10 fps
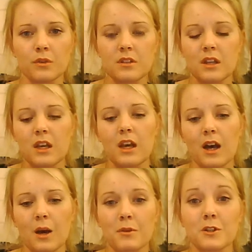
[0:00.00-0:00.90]
wants,
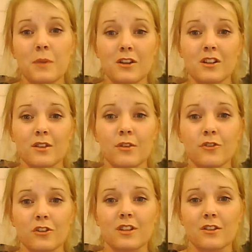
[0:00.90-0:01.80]
especially if you've
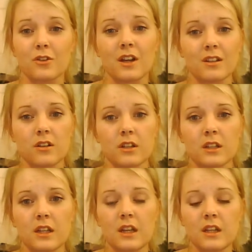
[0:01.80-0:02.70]
just had your hair dyed.
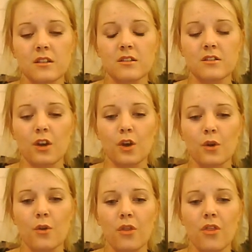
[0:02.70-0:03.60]

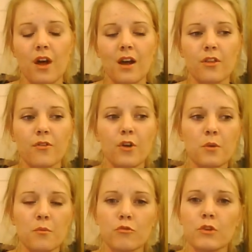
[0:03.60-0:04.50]
So the
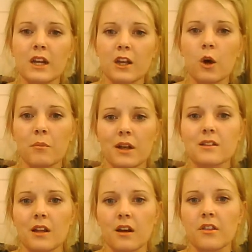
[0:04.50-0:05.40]
foam really
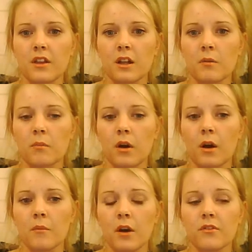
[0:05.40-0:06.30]
combats that, I think.
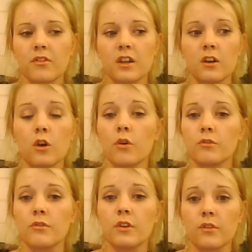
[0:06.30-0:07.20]
I've seen a lot of
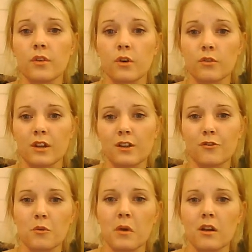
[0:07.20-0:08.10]
reviews of it already
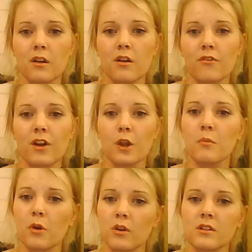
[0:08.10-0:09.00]
from my fellow
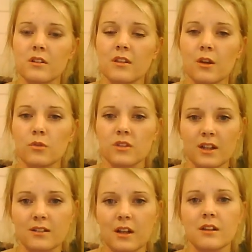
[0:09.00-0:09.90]
bloggers, and they all say
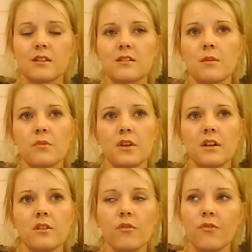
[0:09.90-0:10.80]
exactly the same
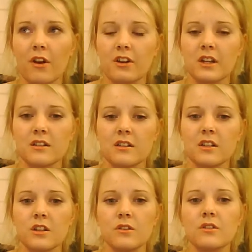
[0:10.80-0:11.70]
thing. It's very easy
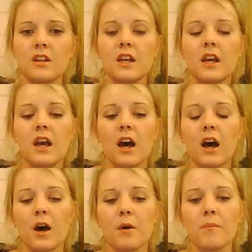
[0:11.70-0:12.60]
to use,
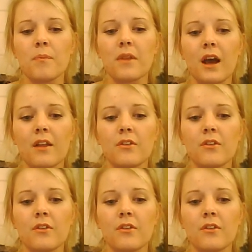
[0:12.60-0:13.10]
and